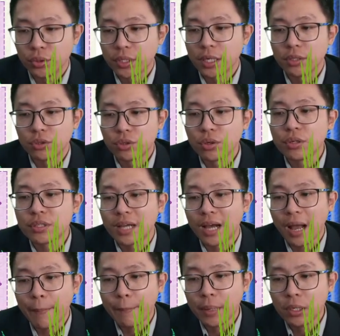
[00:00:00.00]
You can choose the
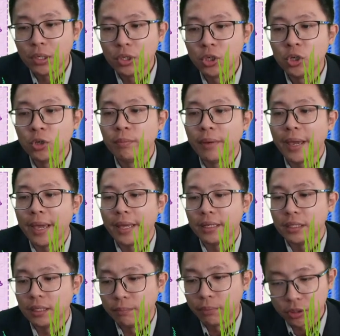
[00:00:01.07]
upper loop
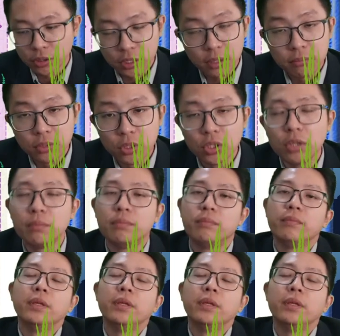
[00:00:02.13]
and the bottom loop,